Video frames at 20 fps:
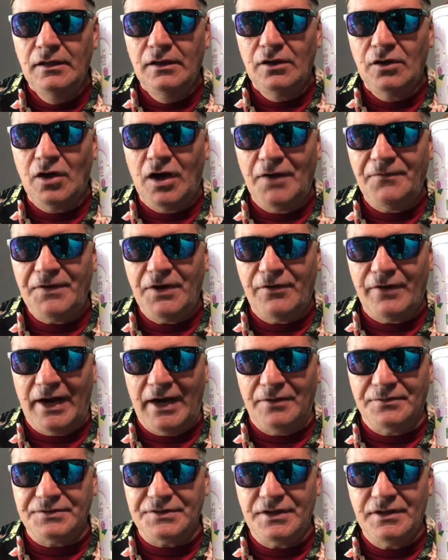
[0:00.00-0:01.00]
Coffee
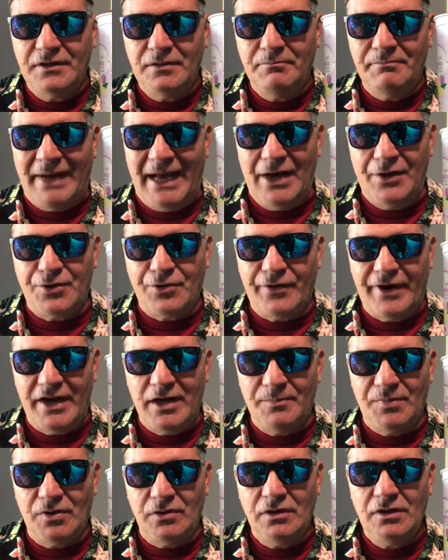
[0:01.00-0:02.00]
grounds,
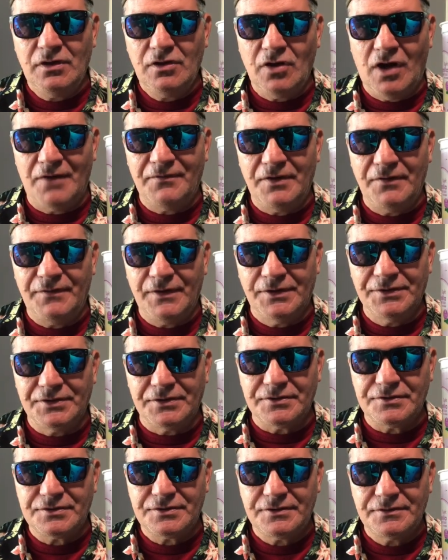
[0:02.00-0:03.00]
biodegradable coffee
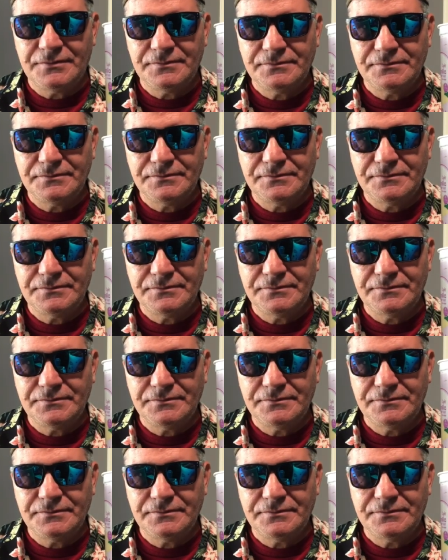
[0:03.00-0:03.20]
filters.